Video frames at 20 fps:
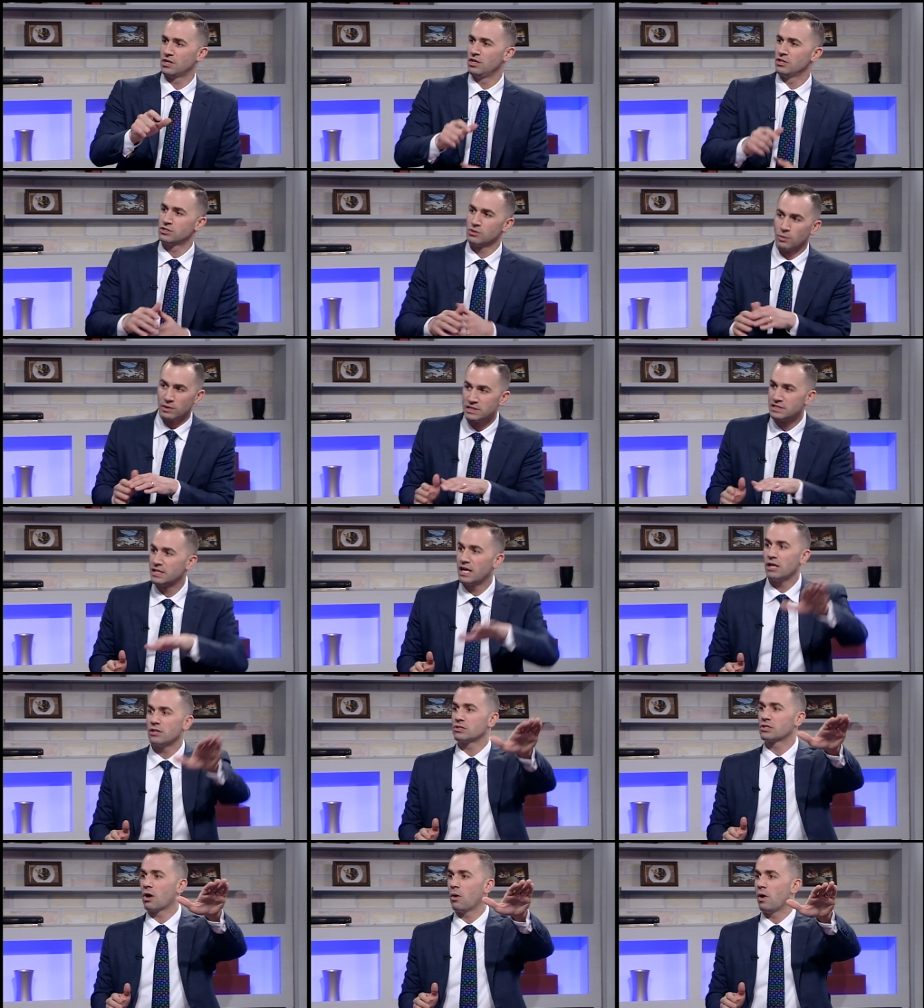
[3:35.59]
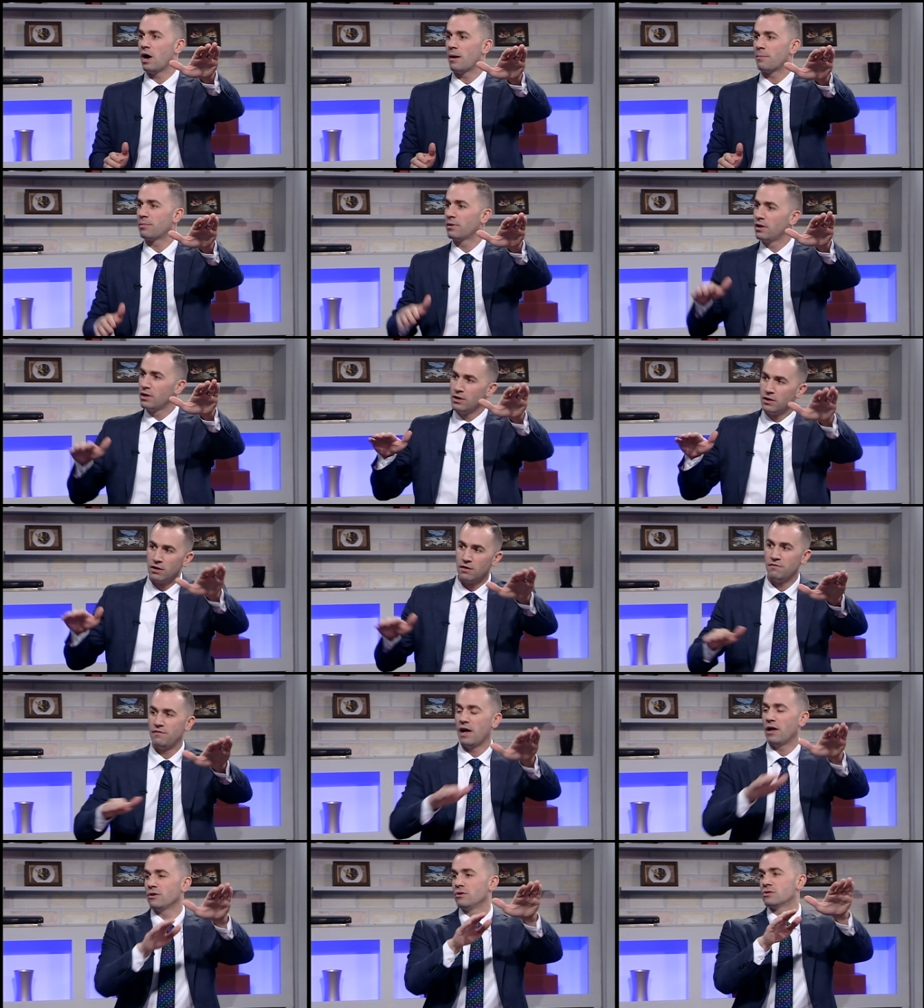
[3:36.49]
So when sales go up,
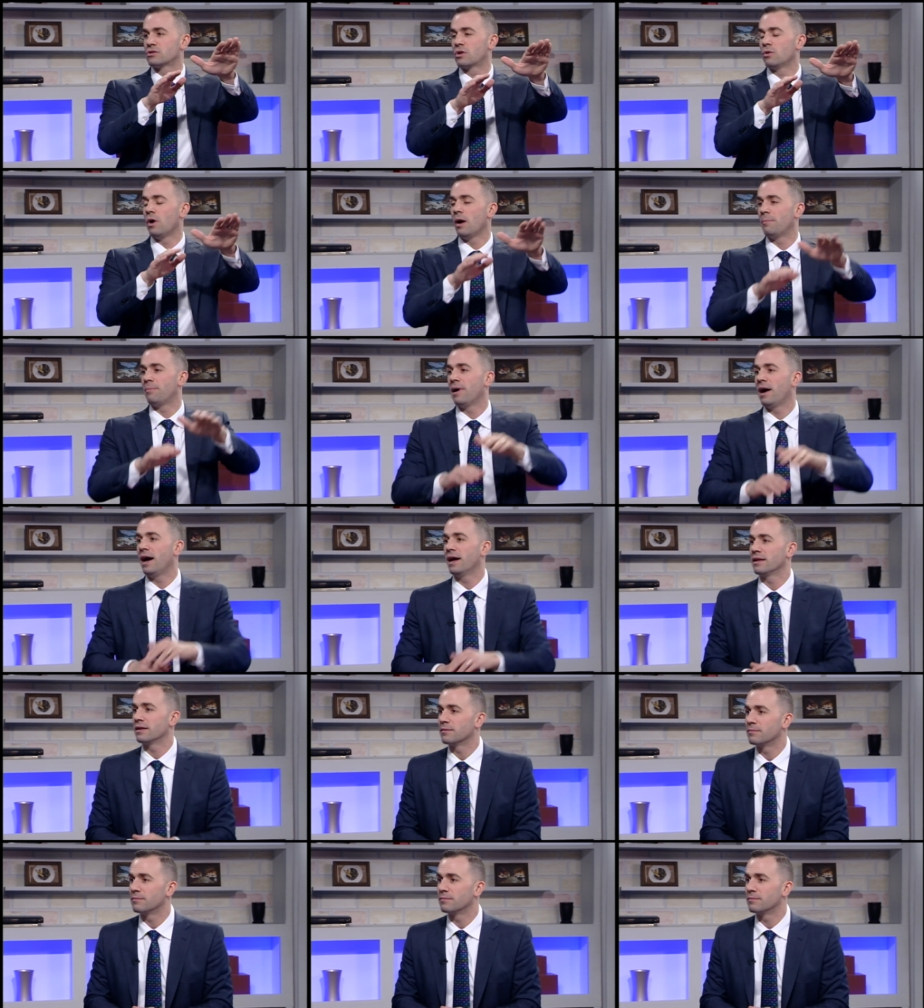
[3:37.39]
values go up behind them.